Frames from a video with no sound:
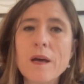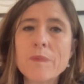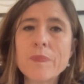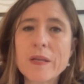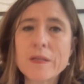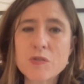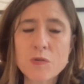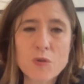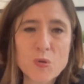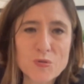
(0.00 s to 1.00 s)
and the
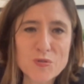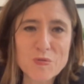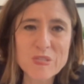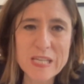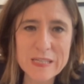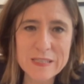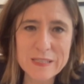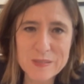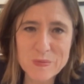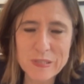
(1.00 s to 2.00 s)
so-called sort of
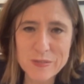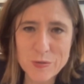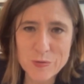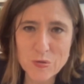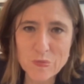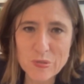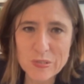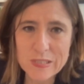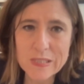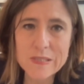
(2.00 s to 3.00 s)
sending as well as host
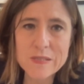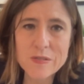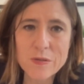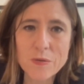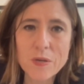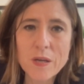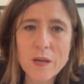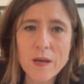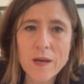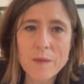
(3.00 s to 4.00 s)
communities. So
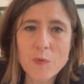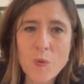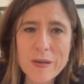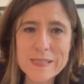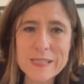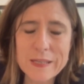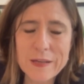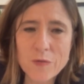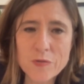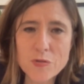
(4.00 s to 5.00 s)

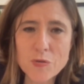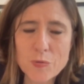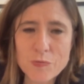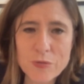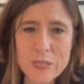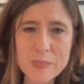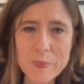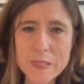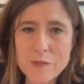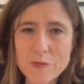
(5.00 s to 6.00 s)
Kwasi, over to you for the
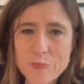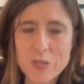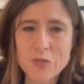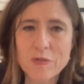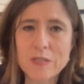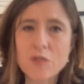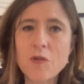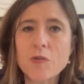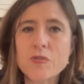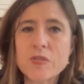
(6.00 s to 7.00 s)
experience of the British Red
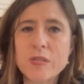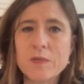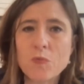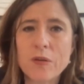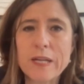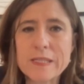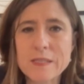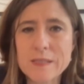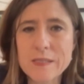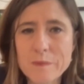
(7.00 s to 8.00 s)
Cross in what
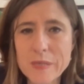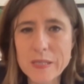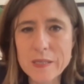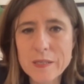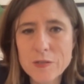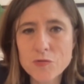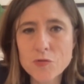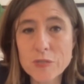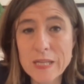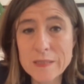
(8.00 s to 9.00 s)
lessons can be
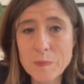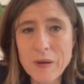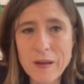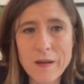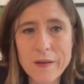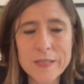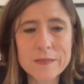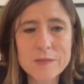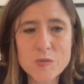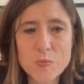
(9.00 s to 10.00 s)
drawn and
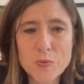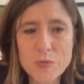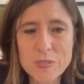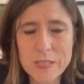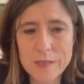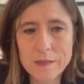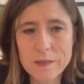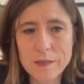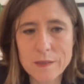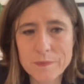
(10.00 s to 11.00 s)
applied
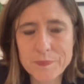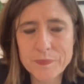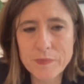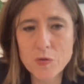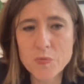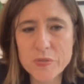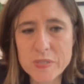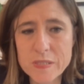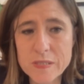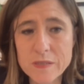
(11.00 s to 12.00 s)
supporting
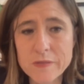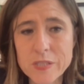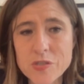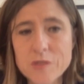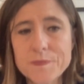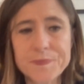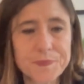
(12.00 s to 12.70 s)
communities in the region.